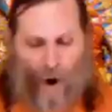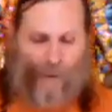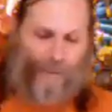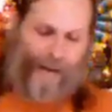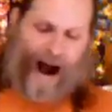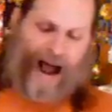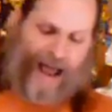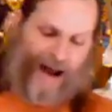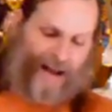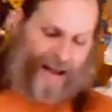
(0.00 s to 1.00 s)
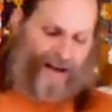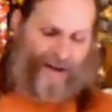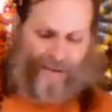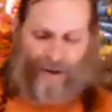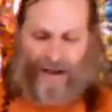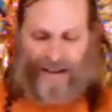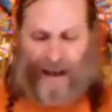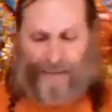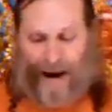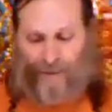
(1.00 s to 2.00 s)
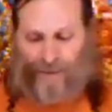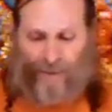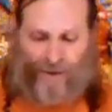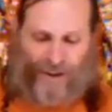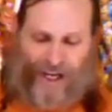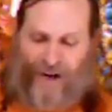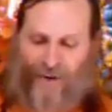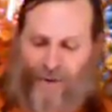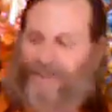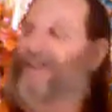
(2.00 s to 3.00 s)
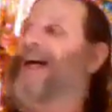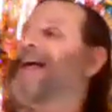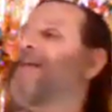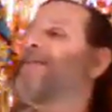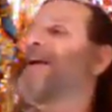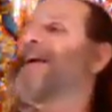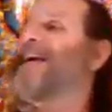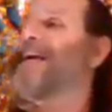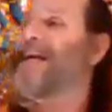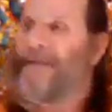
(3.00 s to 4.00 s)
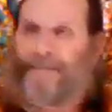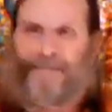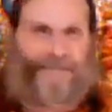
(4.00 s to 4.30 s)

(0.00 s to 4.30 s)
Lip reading: O Maya, increase, I bow to she who is like a bee.